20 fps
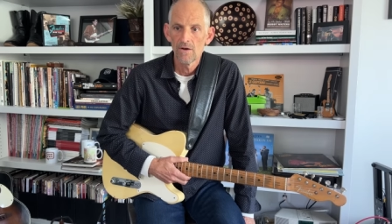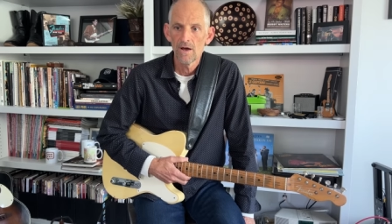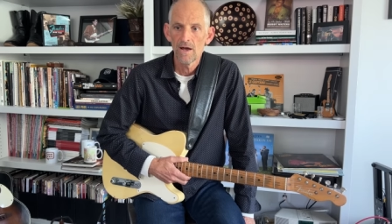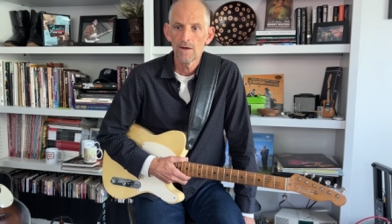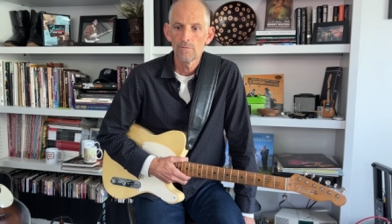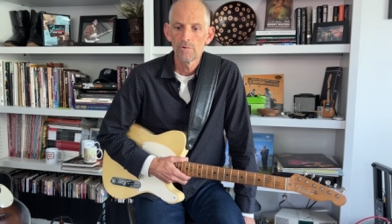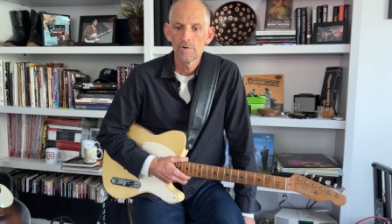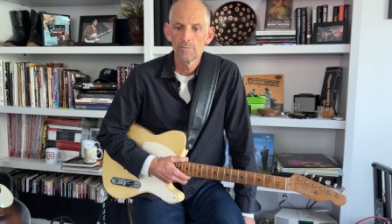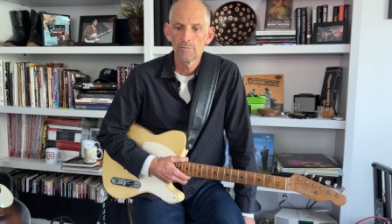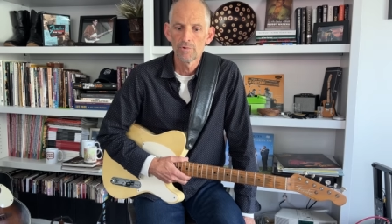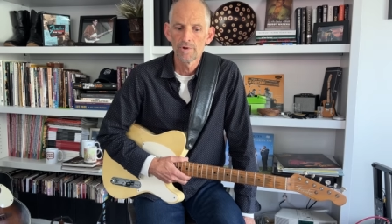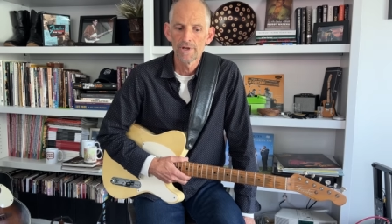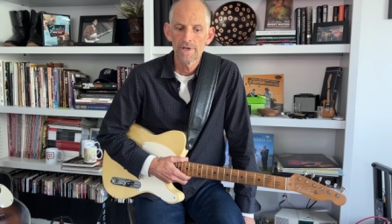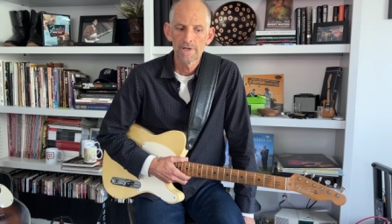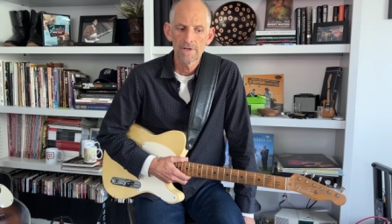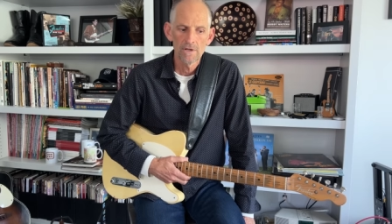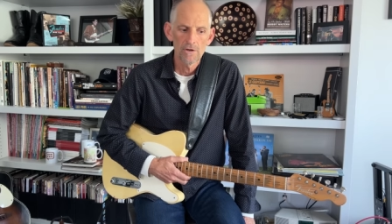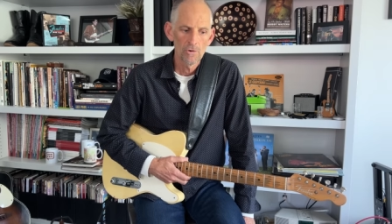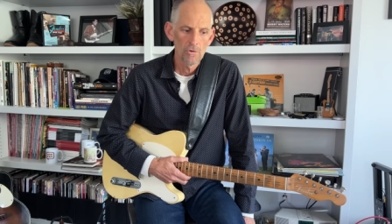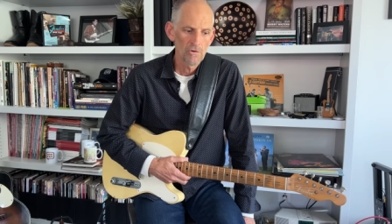I would
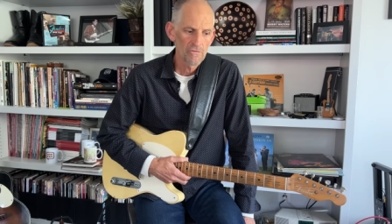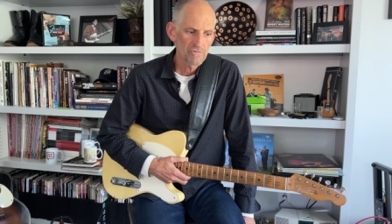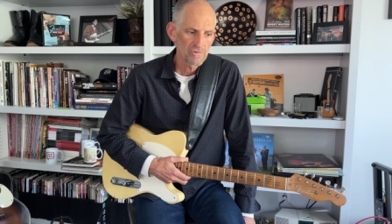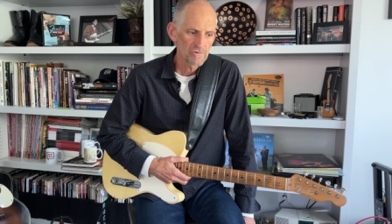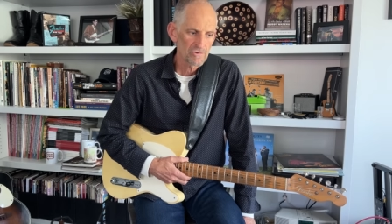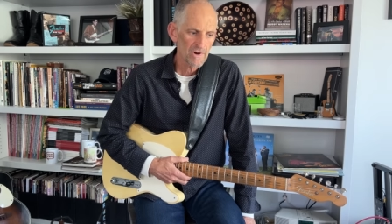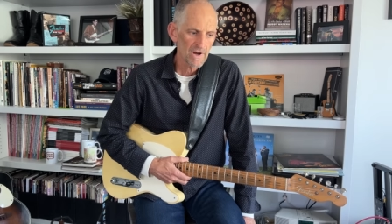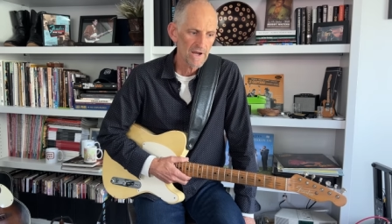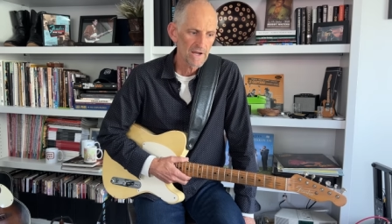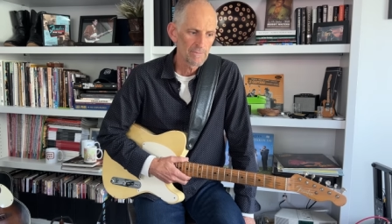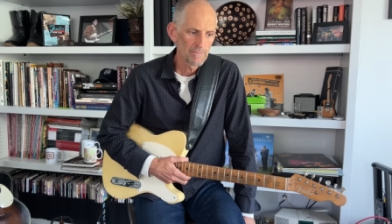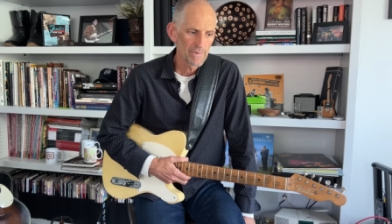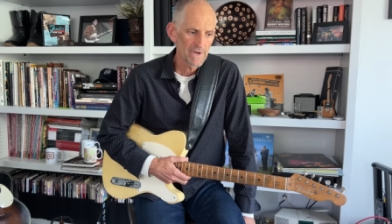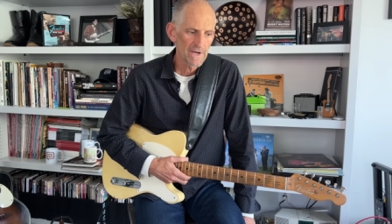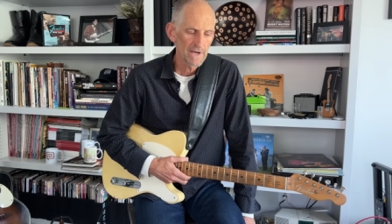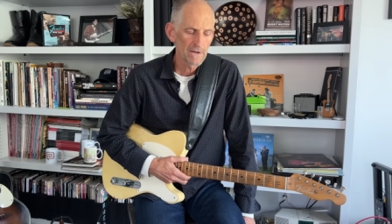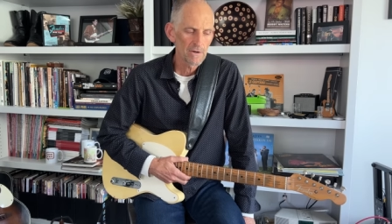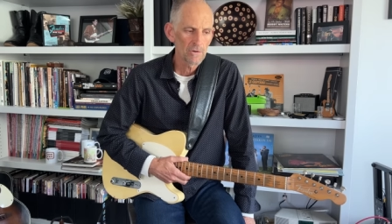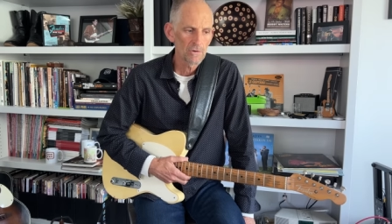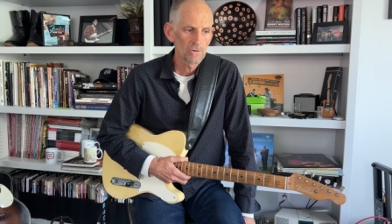bring an overdrive
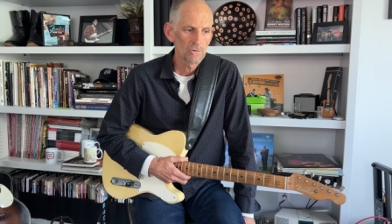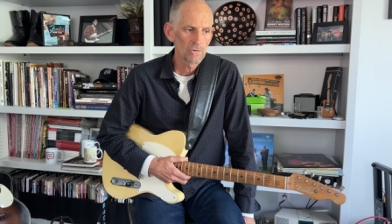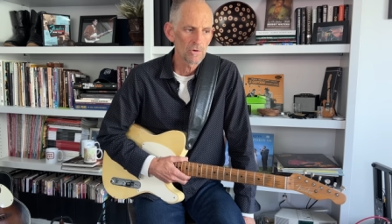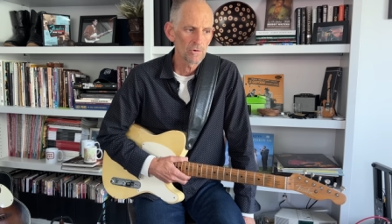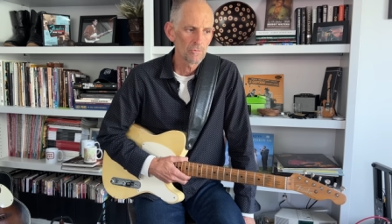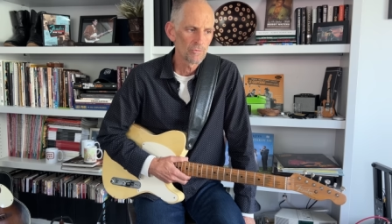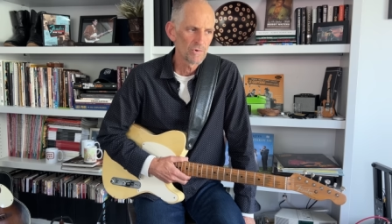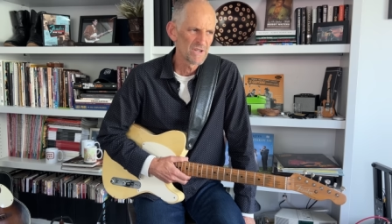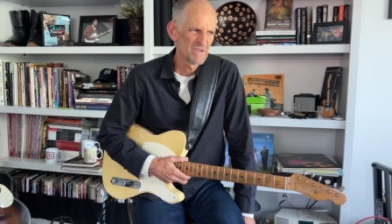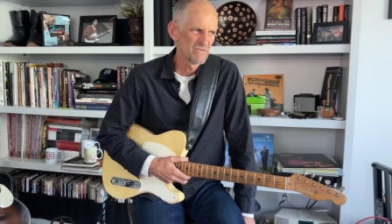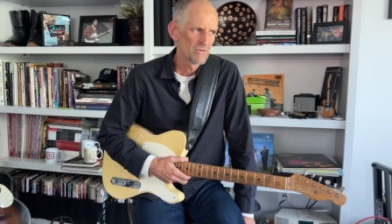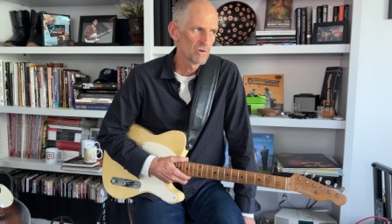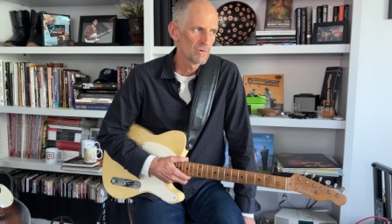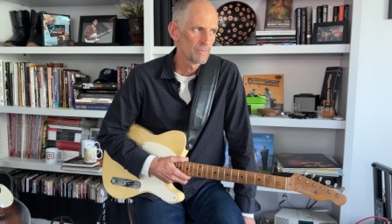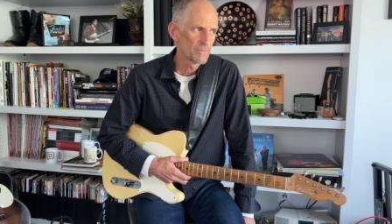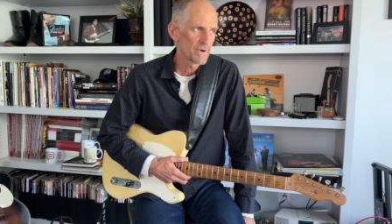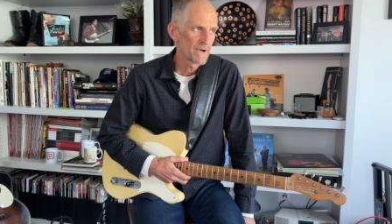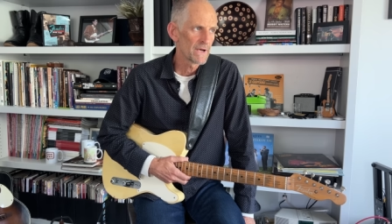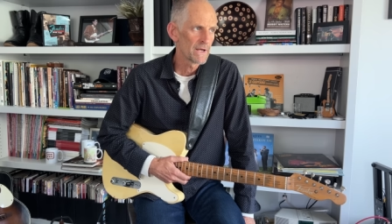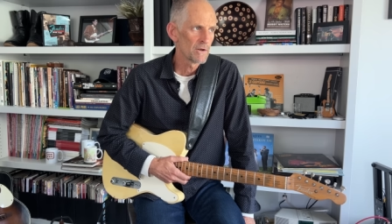pedal, a
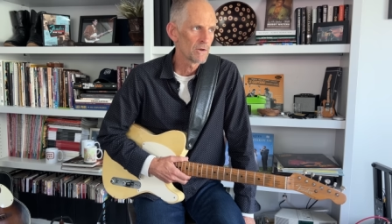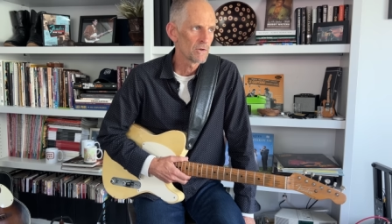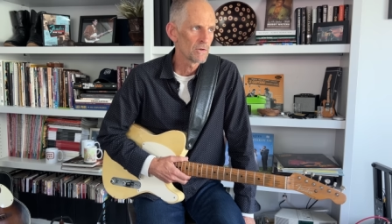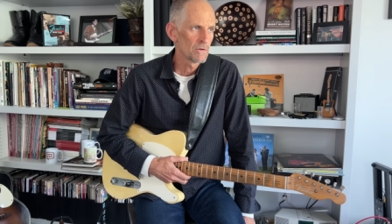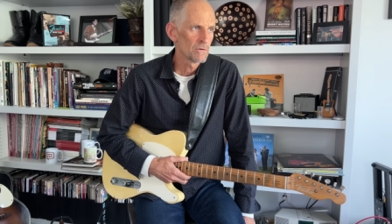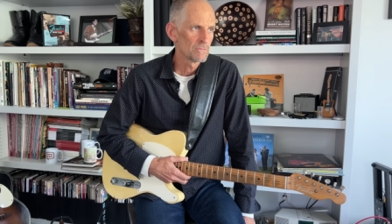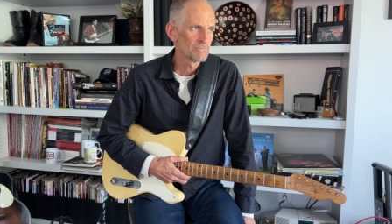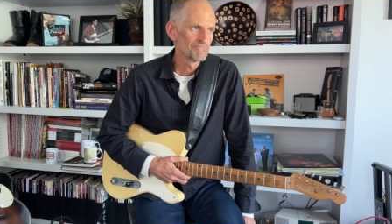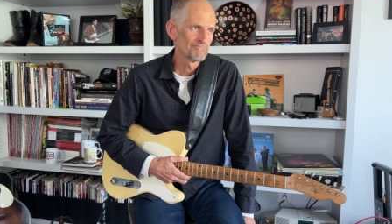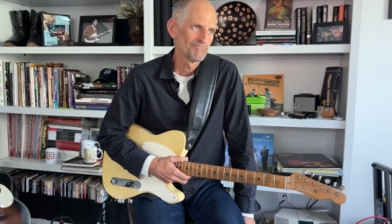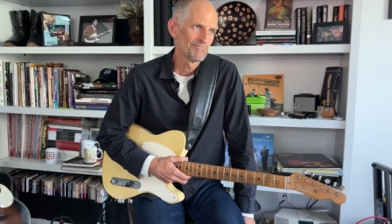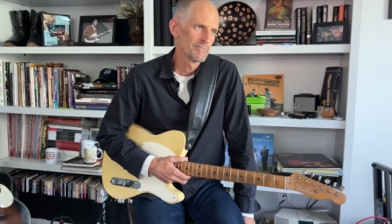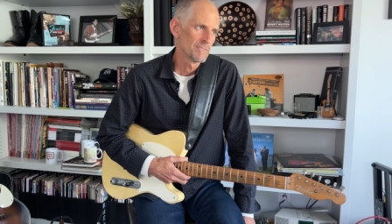reverb pedal,